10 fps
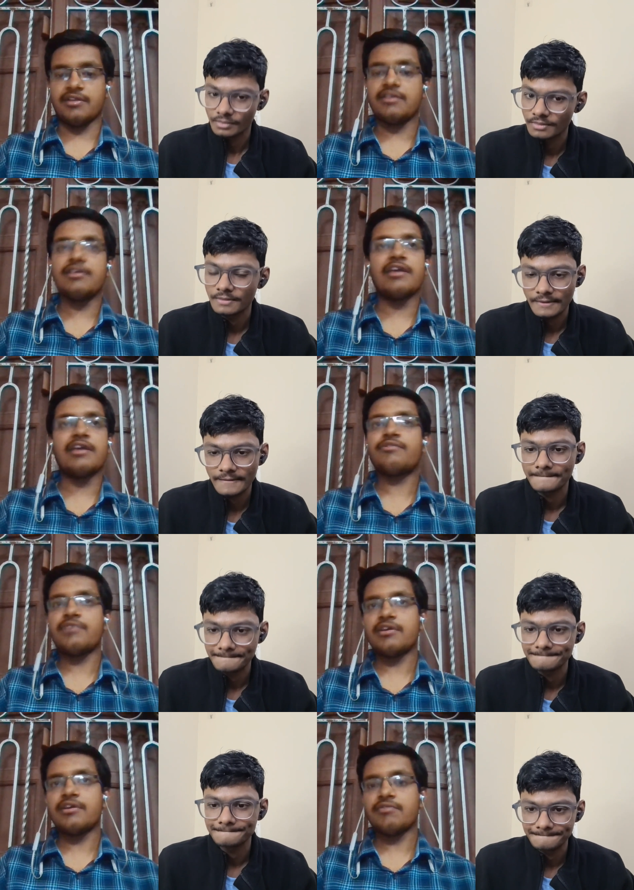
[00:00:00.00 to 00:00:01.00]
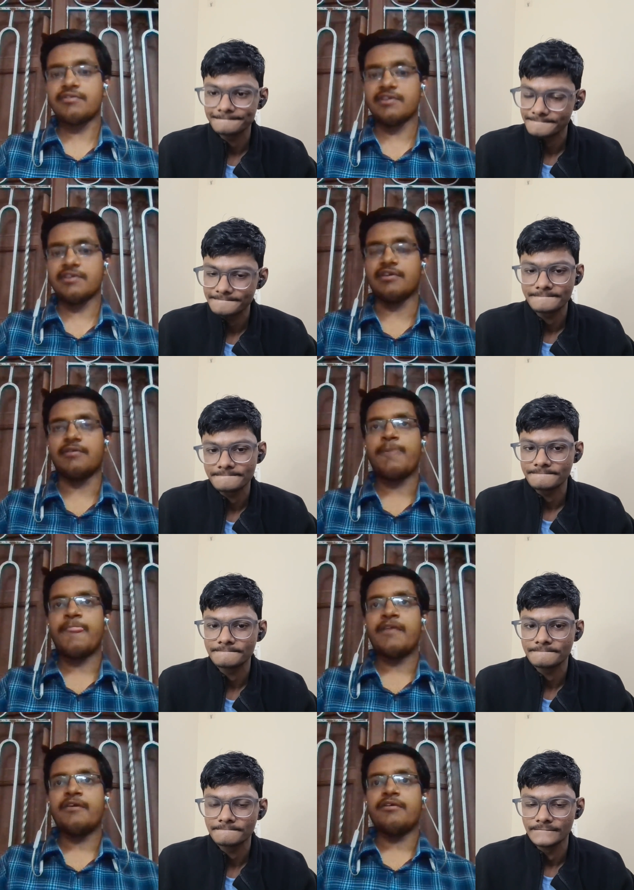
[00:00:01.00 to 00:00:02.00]
Speaker 1: and then the next week it was easy.
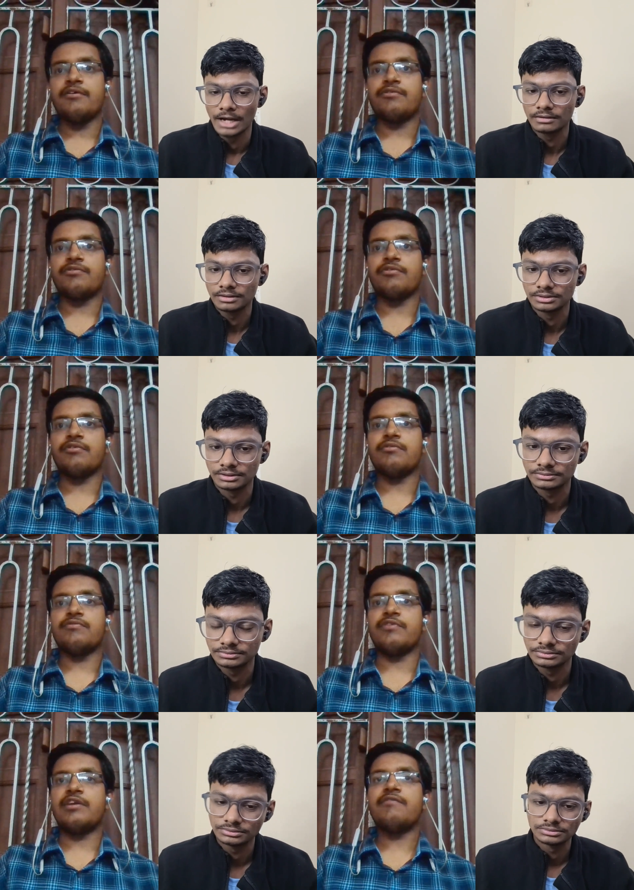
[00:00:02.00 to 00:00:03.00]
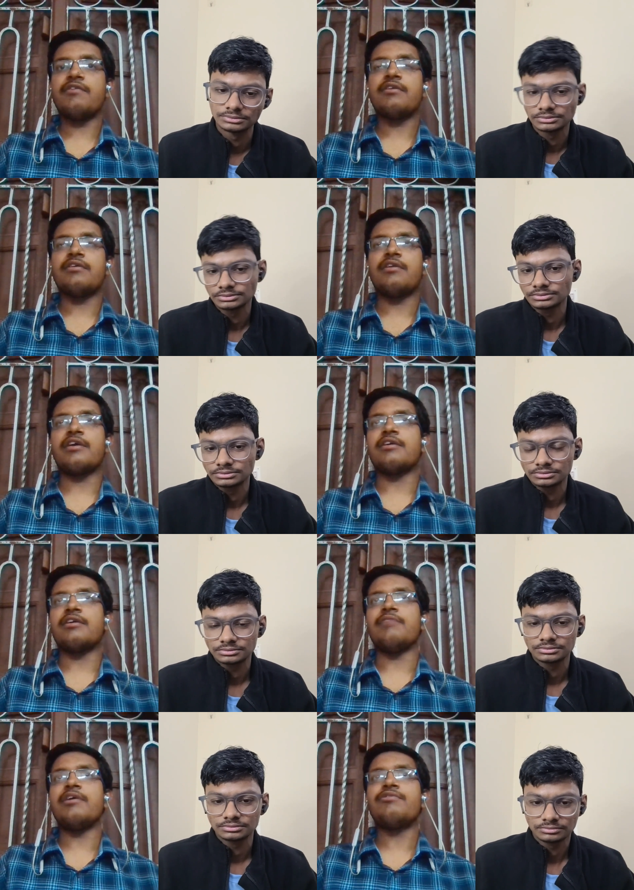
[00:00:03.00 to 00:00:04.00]
Yeah. So yeah. whenever like
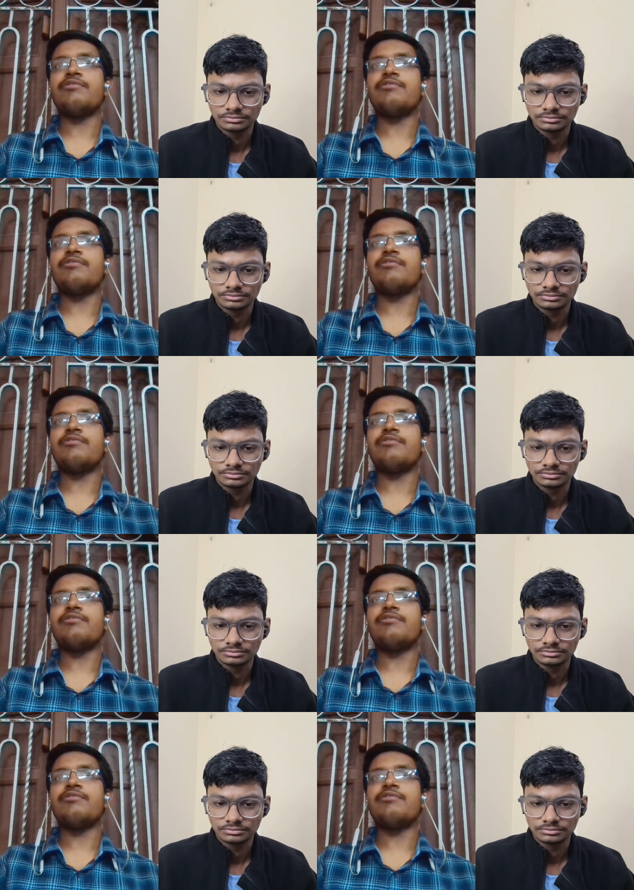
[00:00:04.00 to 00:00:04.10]
in my